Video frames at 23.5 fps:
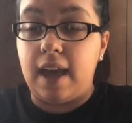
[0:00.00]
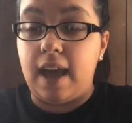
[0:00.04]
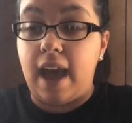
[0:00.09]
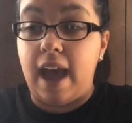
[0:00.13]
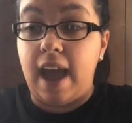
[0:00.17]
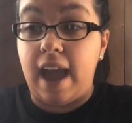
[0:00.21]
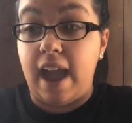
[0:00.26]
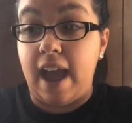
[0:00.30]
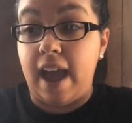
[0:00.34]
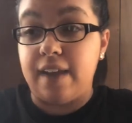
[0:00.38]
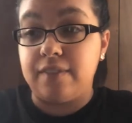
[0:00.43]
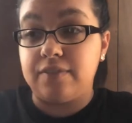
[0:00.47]

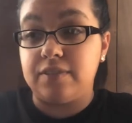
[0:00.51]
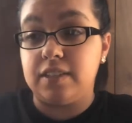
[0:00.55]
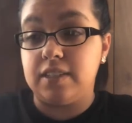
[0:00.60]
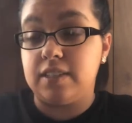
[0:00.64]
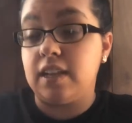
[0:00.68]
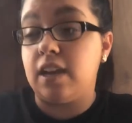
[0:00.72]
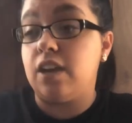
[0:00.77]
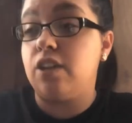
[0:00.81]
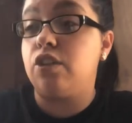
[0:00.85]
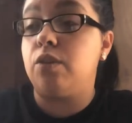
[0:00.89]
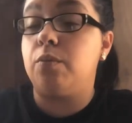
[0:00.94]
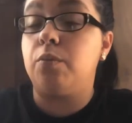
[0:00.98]
I have to
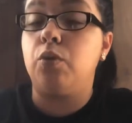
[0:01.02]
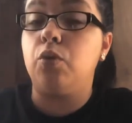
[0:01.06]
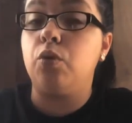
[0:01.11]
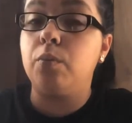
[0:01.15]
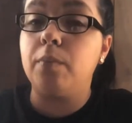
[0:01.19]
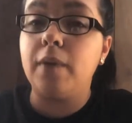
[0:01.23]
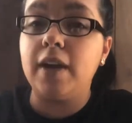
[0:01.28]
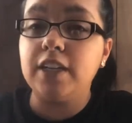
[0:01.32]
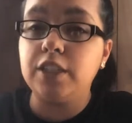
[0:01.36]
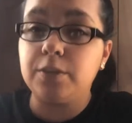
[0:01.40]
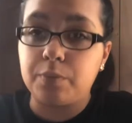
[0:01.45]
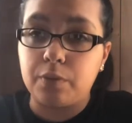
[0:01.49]
tell them who
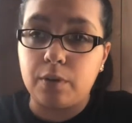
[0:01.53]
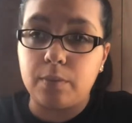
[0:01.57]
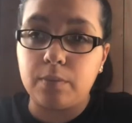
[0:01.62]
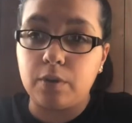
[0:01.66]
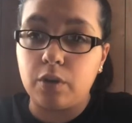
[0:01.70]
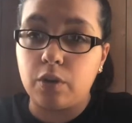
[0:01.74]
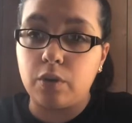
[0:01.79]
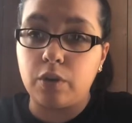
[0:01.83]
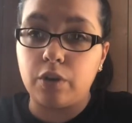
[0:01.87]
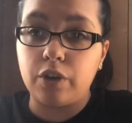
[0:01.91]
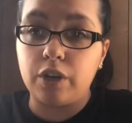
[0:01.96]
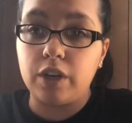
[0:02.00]
my sperm
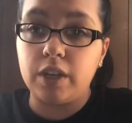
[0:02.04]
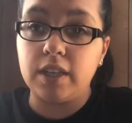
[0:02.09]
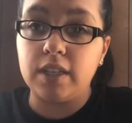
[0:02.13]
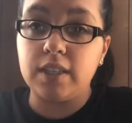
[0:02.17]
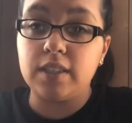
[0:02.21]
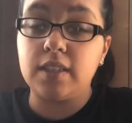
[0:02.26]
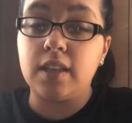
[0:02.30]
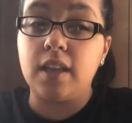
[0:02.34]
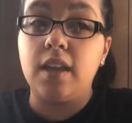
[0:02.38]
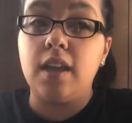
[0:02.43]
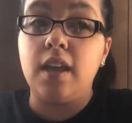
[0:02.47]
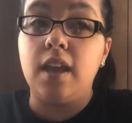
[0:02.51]
donor
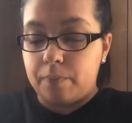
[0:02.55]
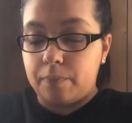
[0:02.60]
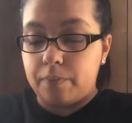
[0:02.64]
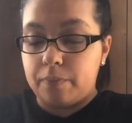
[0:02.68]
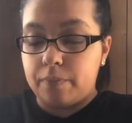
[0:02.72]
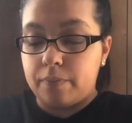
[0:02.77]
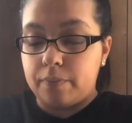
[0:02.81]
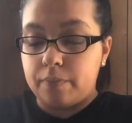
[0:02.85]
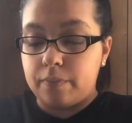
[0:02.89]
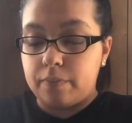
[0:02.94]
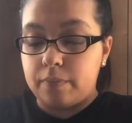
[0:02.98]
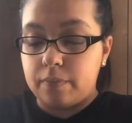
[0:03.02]
is.
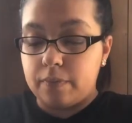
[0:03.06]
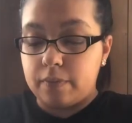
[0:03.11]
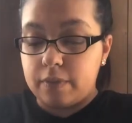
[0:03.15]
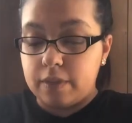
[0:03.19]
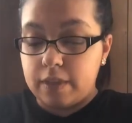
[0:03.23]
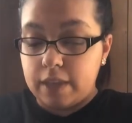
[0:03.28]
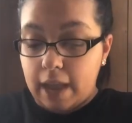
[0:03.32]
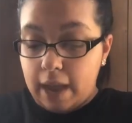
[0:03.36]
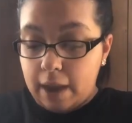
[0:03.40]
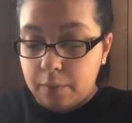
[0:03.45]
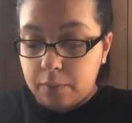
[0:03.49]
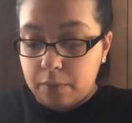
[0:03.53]

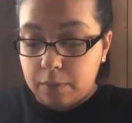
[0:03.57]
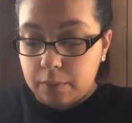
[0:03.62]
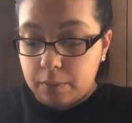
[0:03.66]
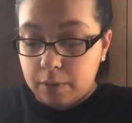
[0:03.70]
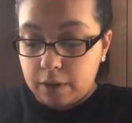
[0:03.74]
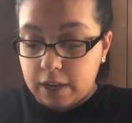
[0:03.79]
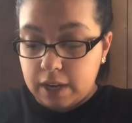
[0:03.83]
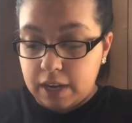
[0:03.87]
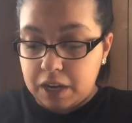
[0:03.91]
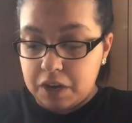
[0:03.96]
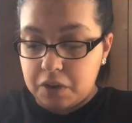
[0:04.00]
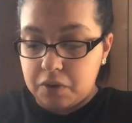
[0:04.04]
Yeah, we were
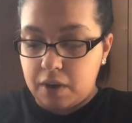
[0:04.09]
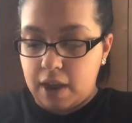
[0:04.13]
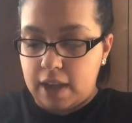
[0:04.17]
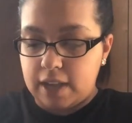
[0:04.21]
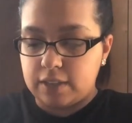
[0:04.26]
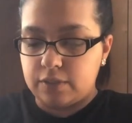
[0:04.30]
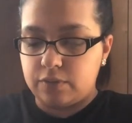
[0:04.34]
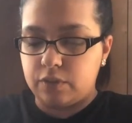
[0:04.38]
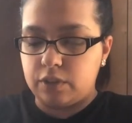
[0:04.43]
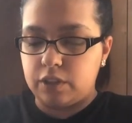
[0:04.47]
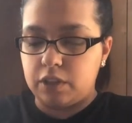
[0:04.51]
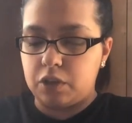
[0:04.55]
getting
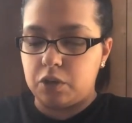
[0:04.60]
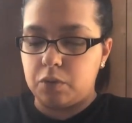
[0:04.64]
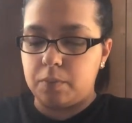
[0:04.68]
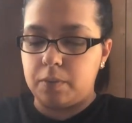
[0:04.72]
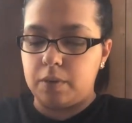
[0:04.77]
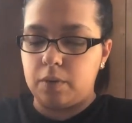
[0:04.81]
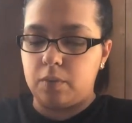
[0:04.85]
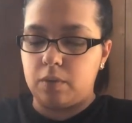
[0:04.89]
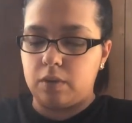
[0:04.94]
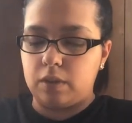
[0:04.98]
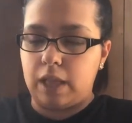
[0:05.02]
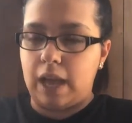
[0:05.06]
harassed for a little
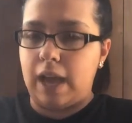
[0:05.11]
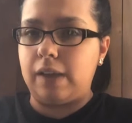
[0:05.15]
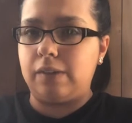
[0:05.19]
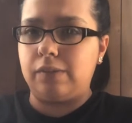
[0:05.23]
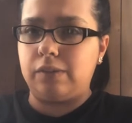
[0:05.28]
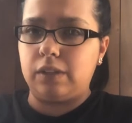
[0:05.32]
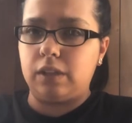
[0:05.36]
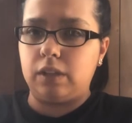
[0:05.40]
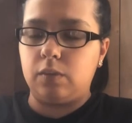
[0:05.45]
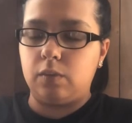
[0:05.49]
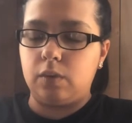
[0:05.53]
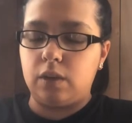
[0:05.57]
bit. Well, I
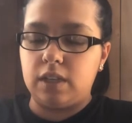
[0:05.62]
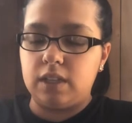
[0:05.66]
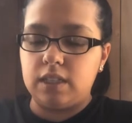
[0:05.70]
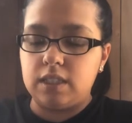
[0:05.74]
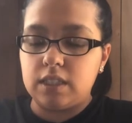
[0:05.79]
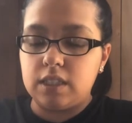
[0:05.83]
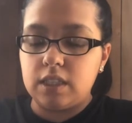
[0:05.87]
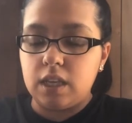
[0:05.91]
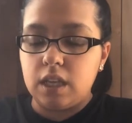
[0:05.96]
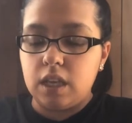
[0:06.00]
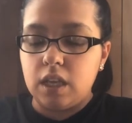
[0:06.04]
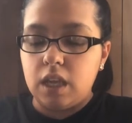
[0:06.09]
really
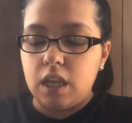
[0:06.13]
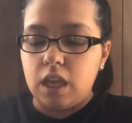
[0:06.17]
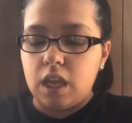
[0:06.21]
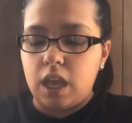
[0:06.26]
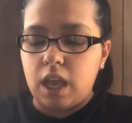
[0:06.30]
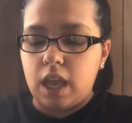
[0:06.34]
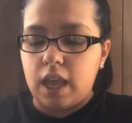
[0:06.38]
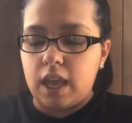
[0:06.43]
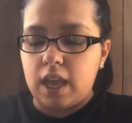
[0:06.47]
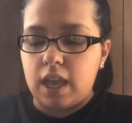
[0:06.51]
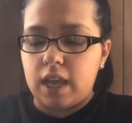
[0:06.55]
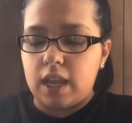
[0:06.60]
was,
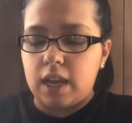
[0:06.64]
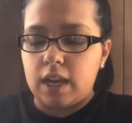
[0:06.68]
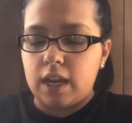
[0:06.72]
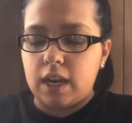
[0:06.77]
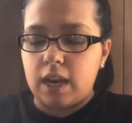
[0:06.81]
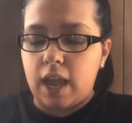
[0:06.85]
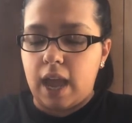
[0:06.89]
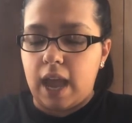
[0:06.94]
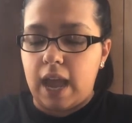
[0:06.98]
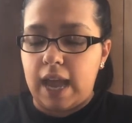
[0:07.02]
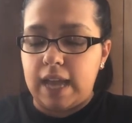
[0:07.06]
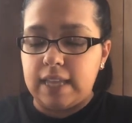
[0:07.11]

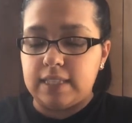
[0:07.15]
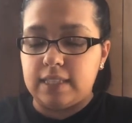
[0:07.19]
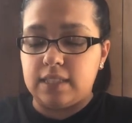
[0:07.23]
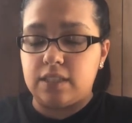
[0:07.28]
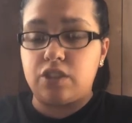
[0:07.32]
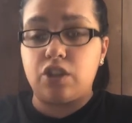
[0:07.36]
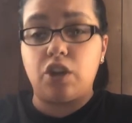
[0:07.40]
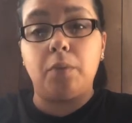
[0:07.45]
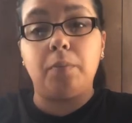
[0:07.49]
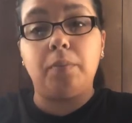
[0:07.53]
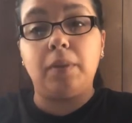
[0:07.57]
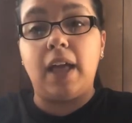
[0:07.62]
and I had to
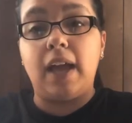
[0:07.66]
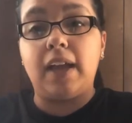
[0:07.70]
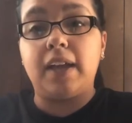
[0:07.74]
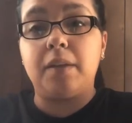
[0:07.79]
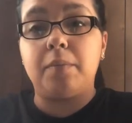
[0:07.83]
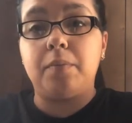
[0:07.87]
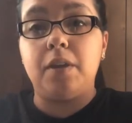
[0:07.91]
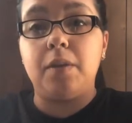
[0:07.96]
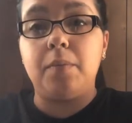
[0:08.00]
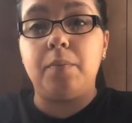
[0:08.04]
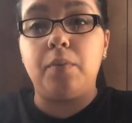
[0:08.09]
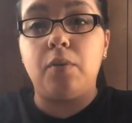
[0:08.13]
start
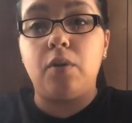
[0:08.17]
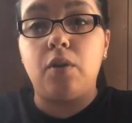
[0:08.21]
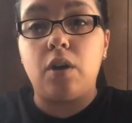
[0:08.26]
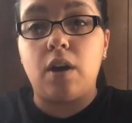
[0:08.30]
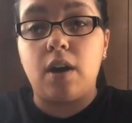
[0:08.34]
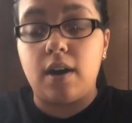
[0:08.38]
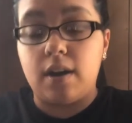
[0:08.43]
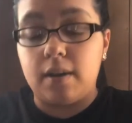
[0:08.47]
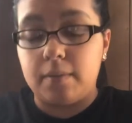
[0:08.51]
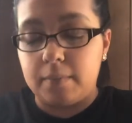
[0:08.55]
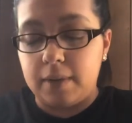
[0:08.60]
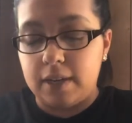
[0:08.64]
blocking people
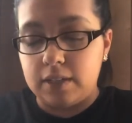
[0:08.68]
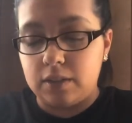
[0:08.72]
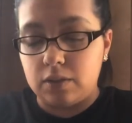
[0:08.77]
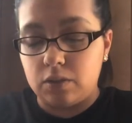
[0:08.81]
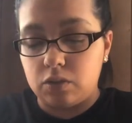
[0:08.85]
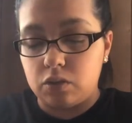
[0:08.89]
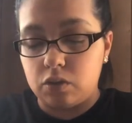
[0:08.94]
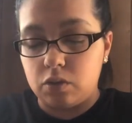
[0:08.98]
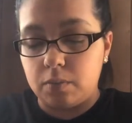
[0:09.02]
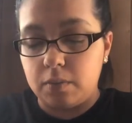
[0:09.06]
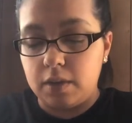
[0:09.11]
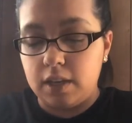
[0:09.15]
on my
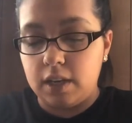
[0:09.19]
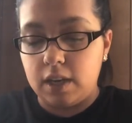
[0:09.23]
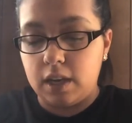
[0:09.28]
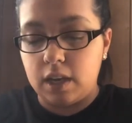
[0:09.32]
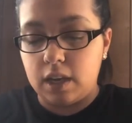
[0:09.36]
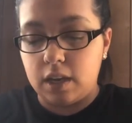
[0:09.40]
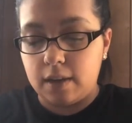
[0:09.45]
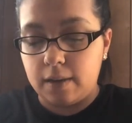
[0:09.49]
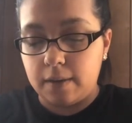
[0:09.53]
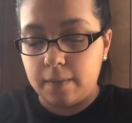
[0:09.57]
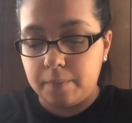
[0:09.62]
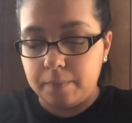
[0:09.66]
social
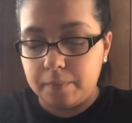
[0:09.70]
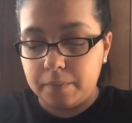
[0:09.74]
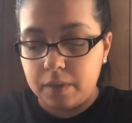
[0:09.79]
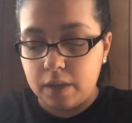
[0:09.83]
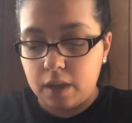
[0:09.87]
media.